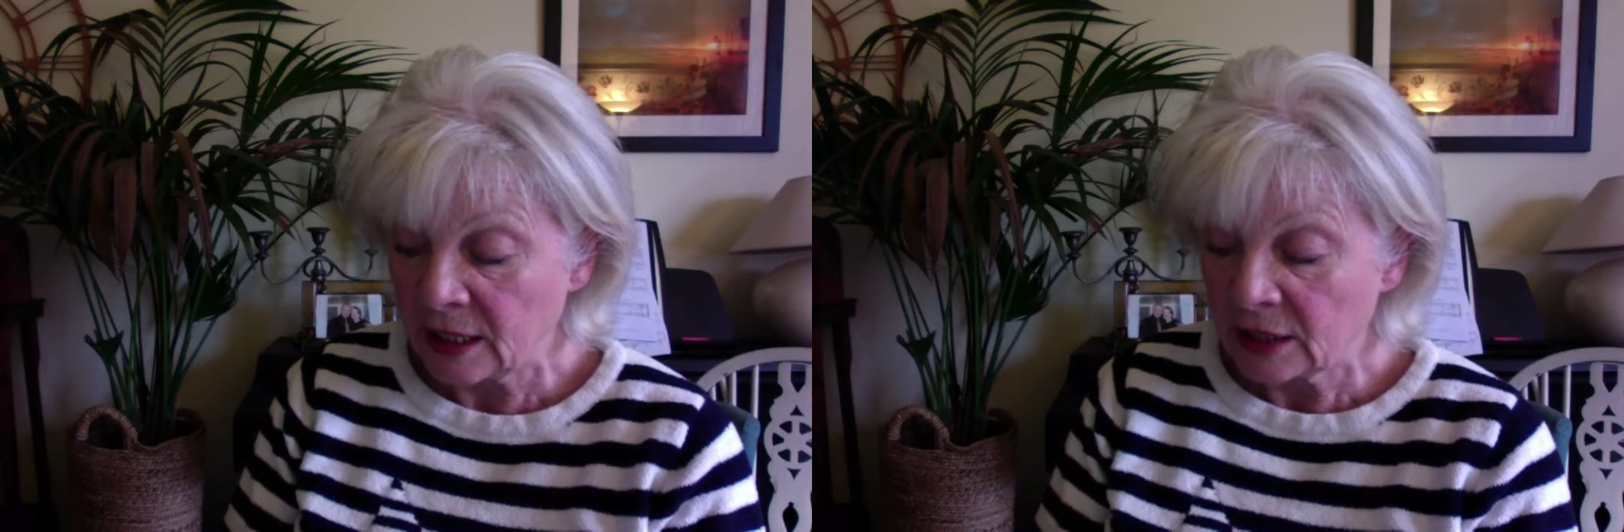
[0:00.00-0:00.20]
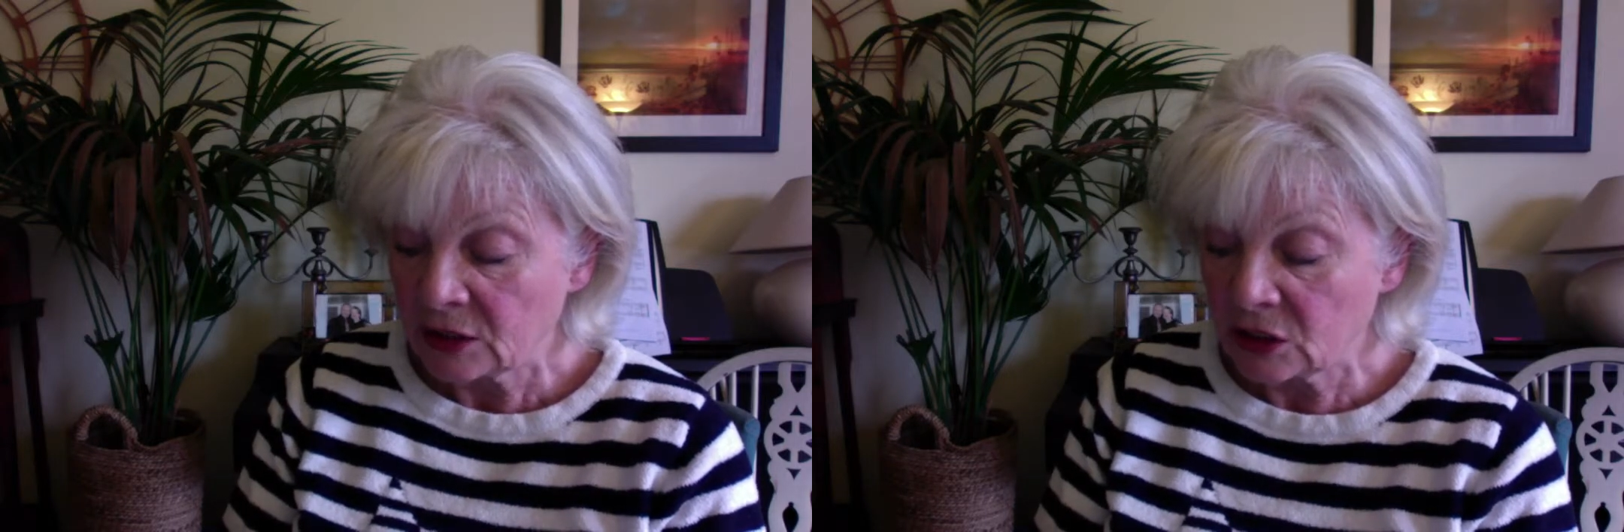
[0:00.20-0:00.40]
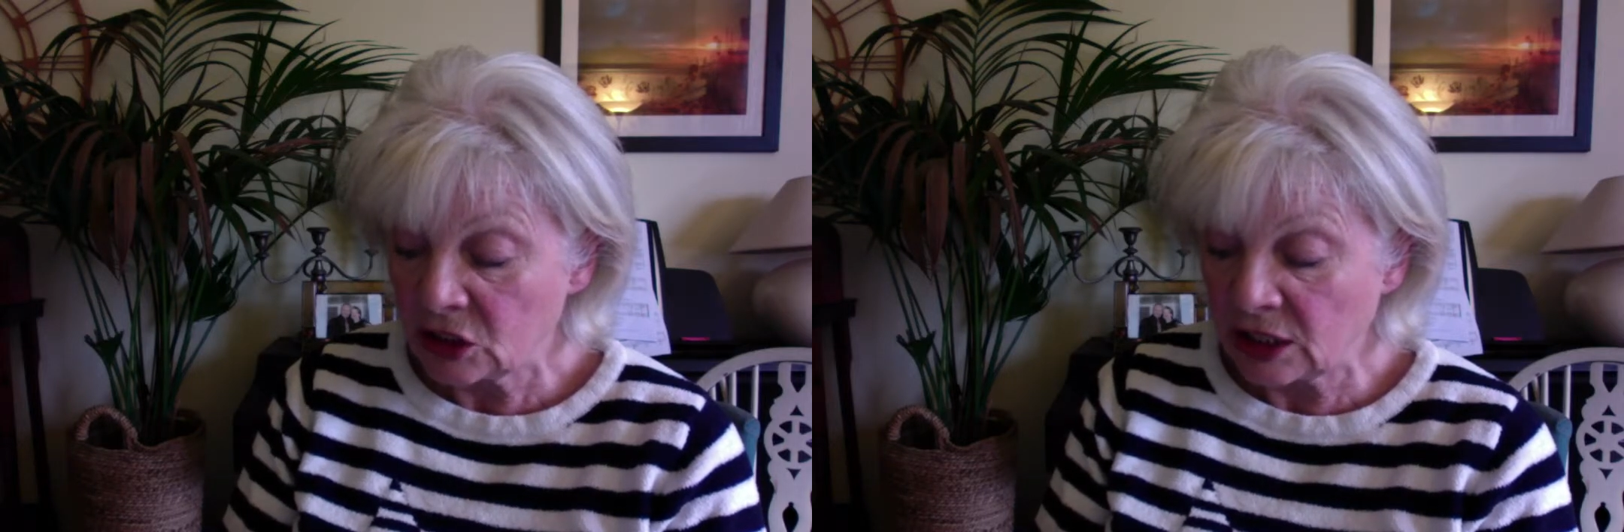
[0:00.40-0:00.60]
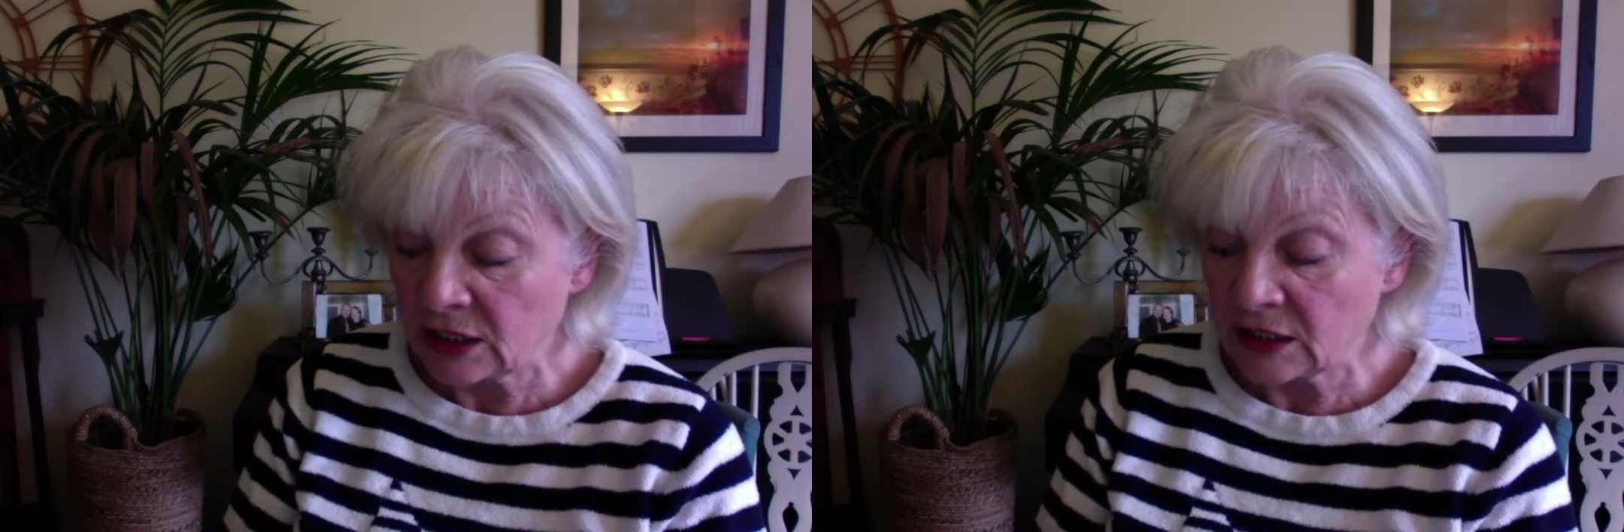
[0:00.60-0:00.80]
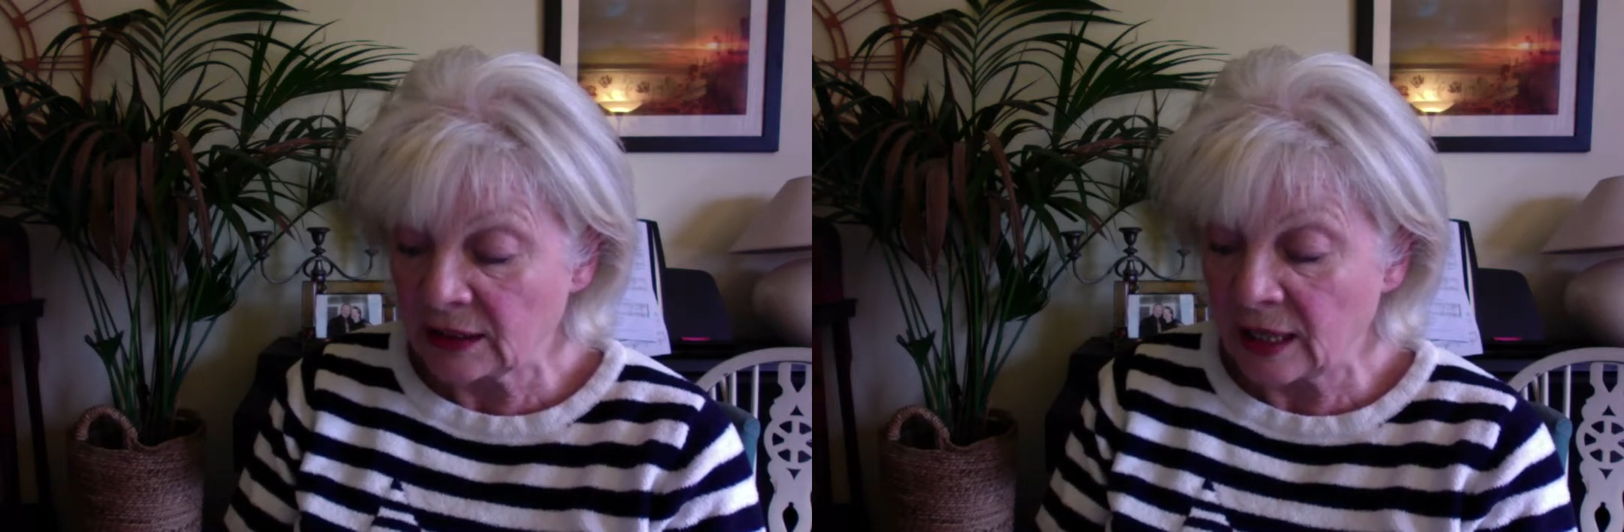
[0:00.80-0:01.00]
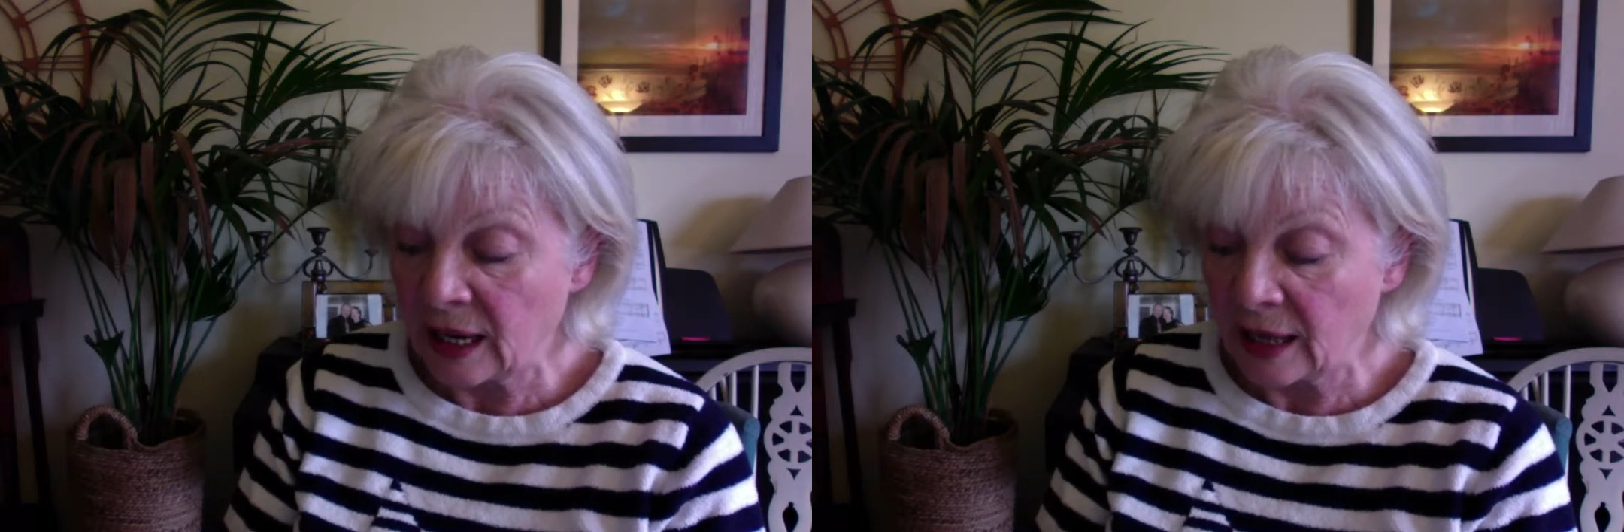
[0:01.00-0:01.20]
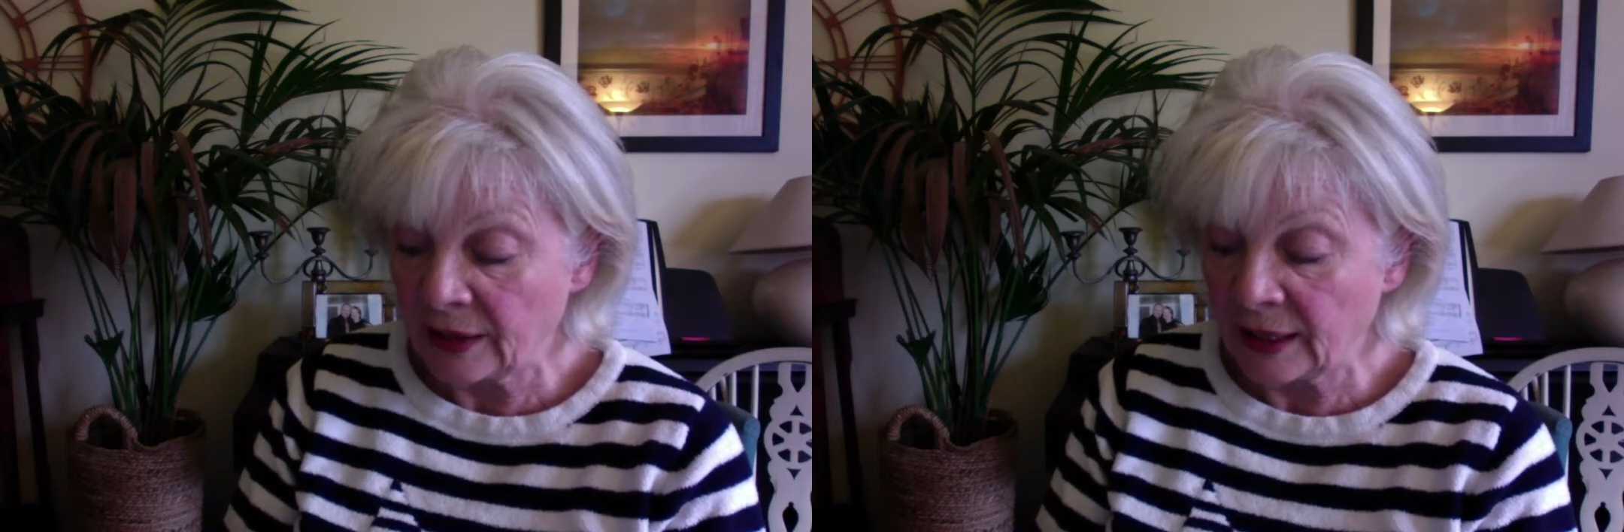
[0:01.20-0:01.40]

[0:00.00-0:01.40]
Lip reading: suggesting that other